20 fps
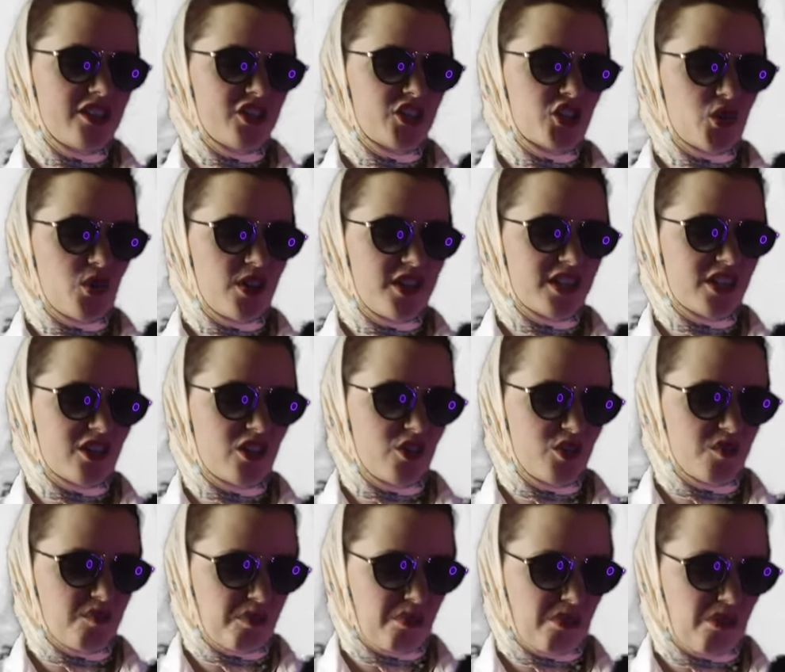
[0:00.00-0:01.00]
enjoyed a
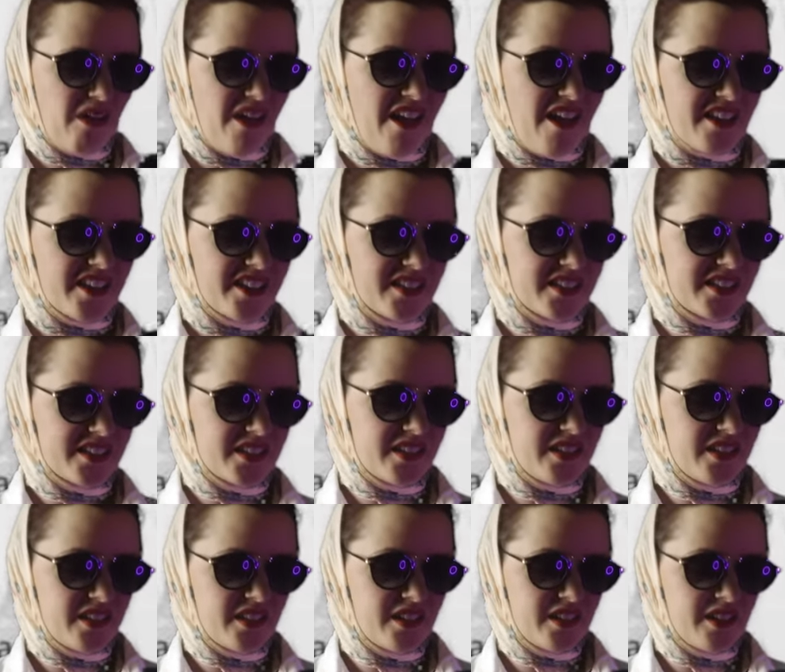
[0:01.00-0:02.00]
good press
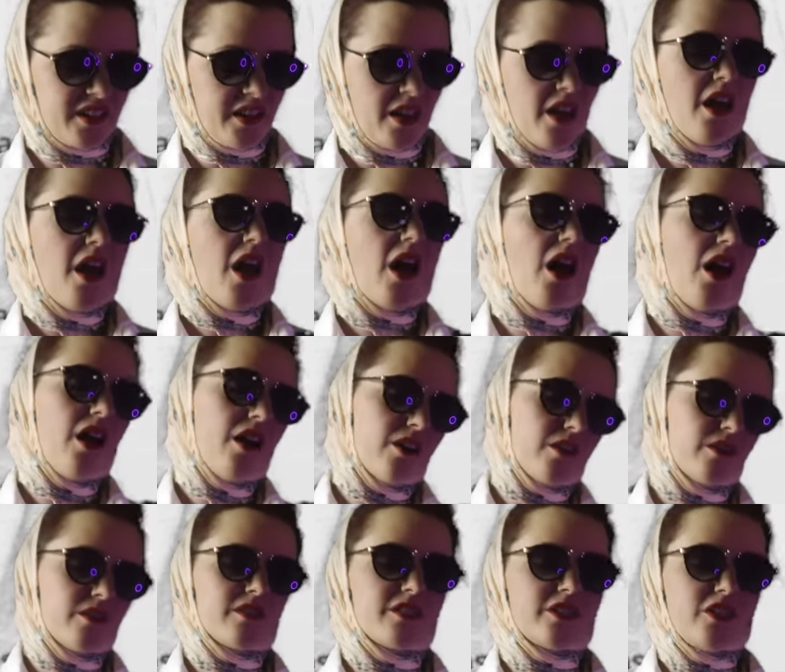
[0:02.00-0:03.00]

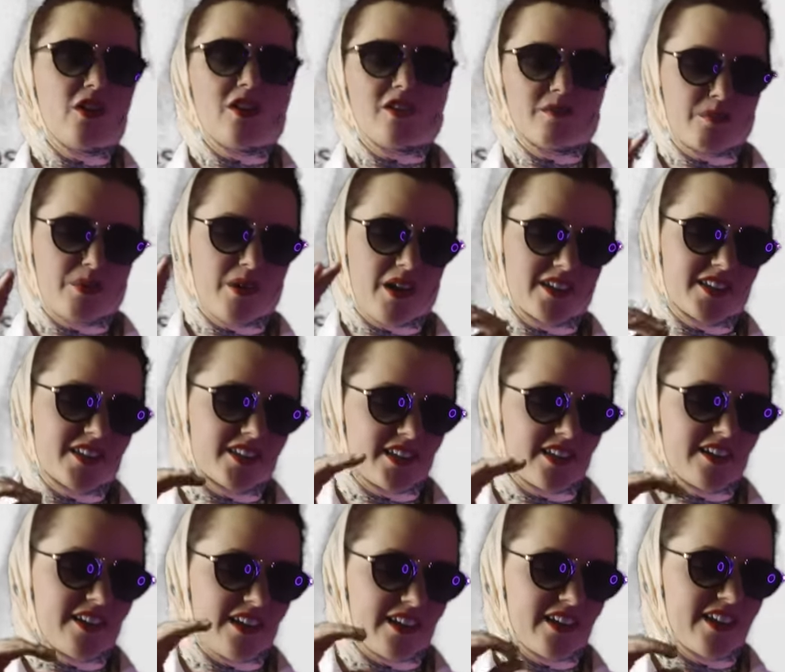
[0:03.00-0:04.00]
oh, not presses
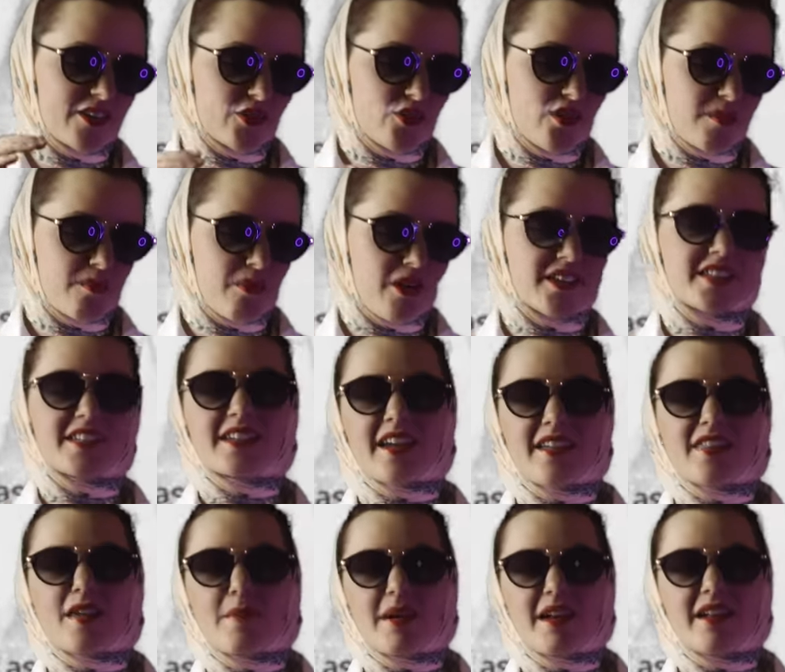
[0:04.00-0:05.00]
in like literally pressing
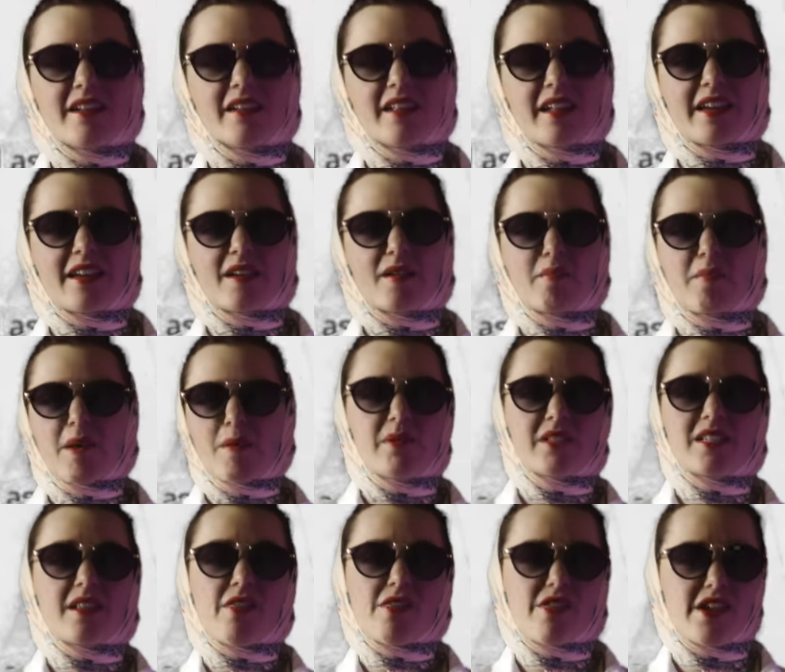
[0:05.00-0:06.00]
it. They mean like people
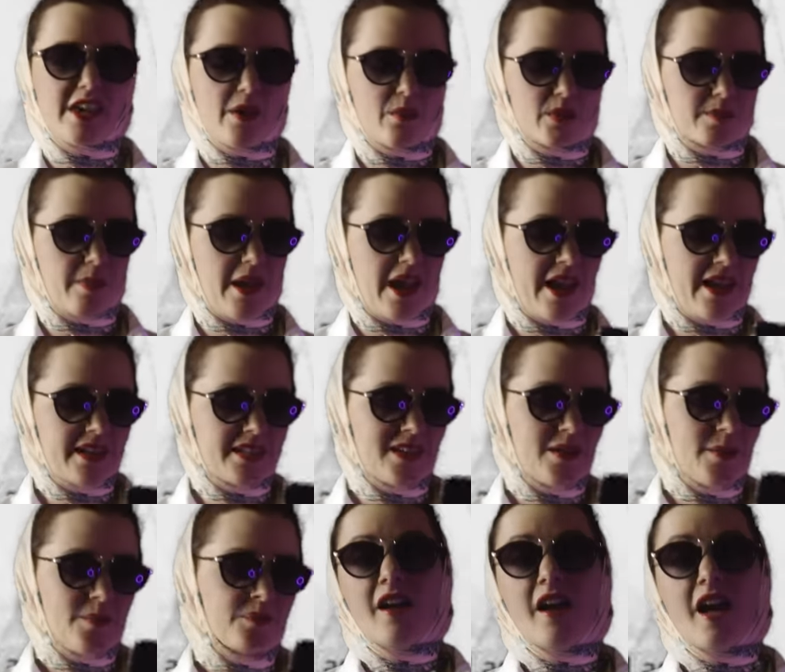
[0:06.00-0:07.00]
didn't think it was bad.
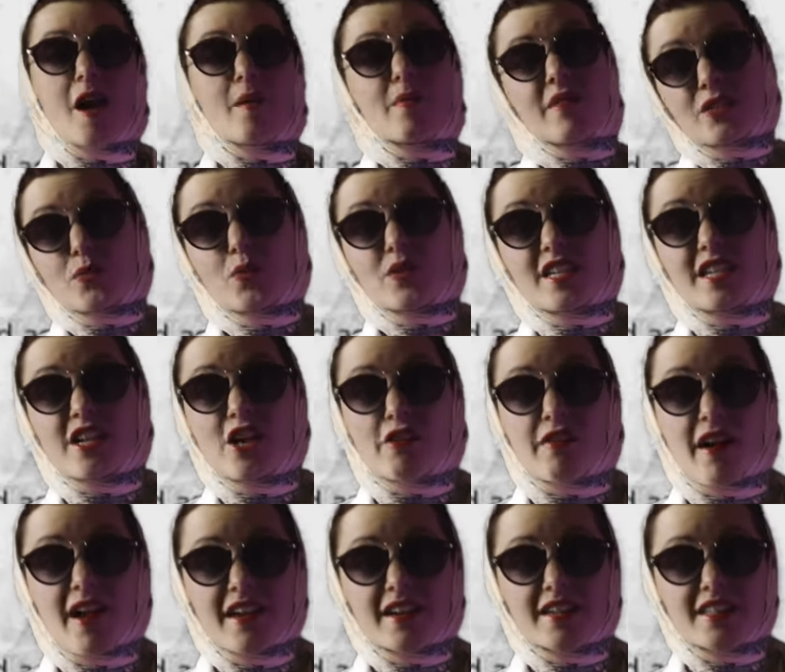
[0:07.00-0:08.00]
Um, this one's
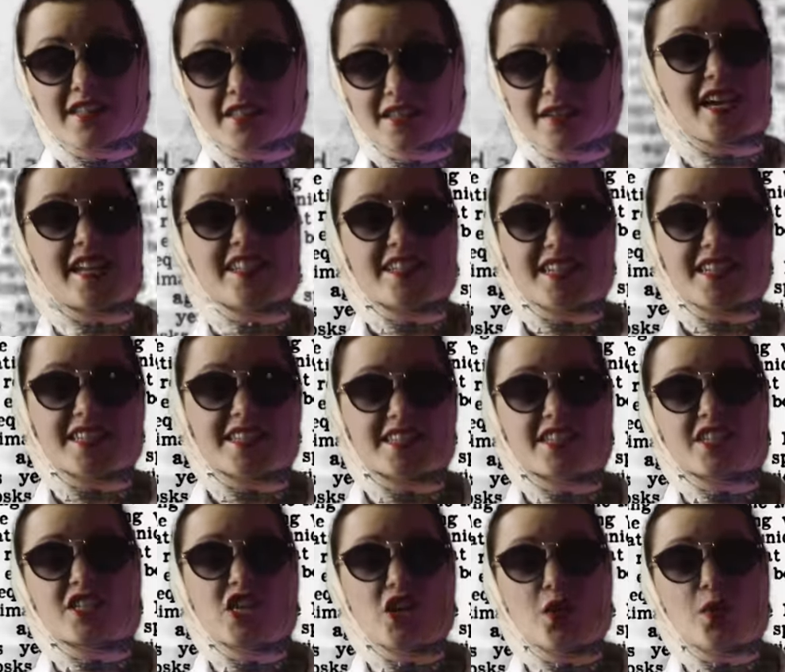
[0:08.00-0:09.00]
incorrect.
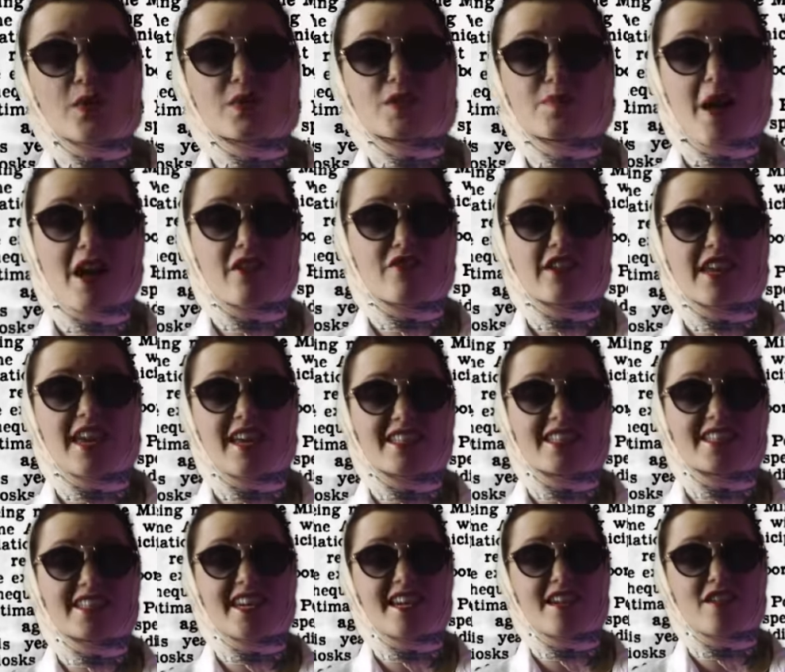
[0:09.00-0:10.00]
Dentists knew it was bad for
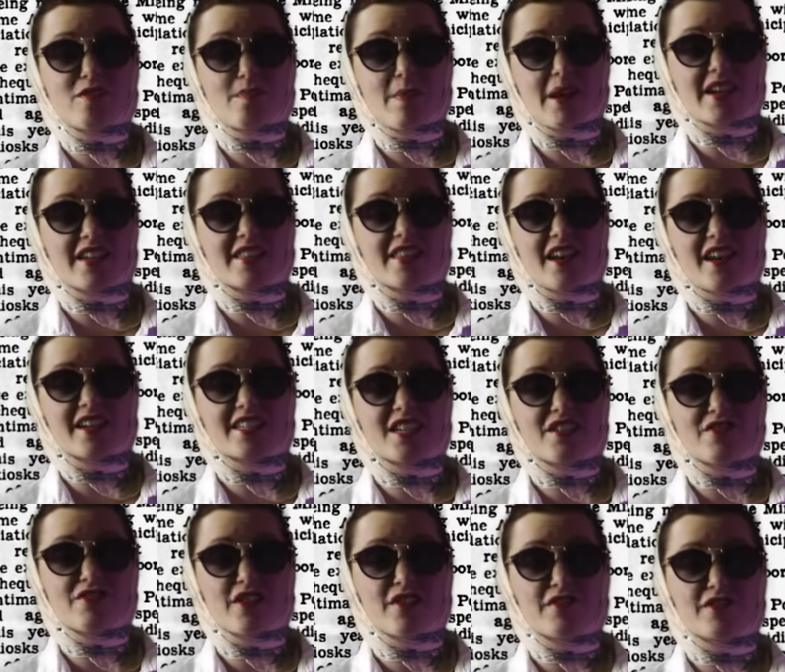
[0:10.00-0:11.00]
kids' teeth back in the
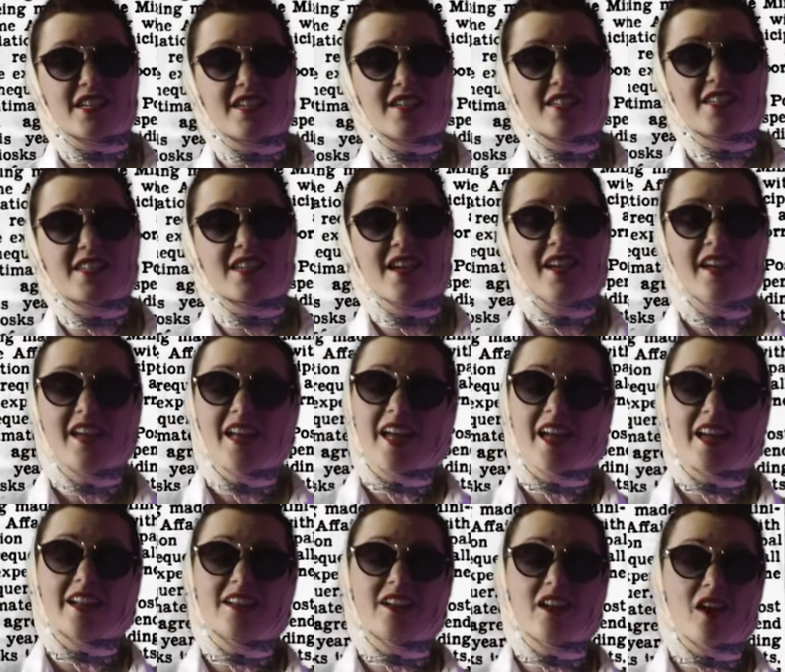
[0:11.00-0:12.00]
1950s
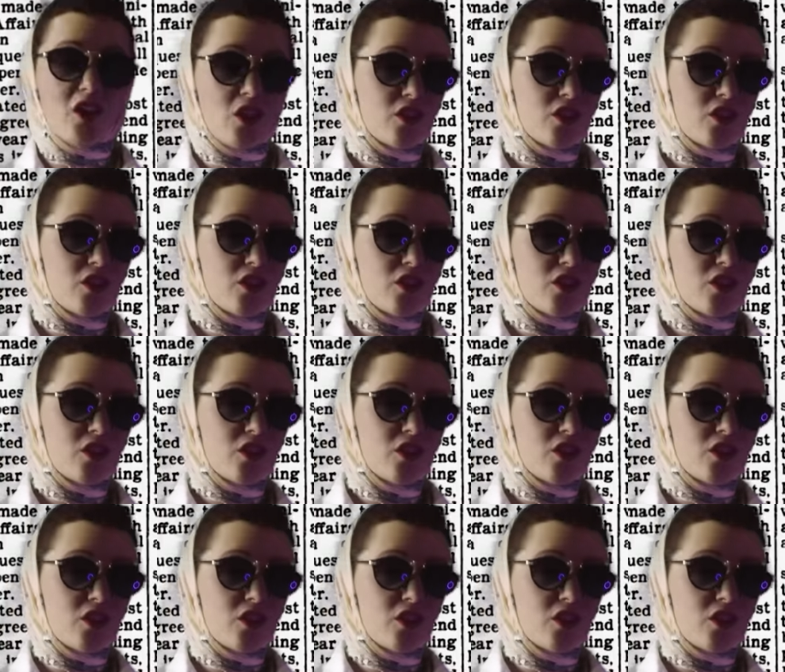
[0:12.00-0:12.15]
and a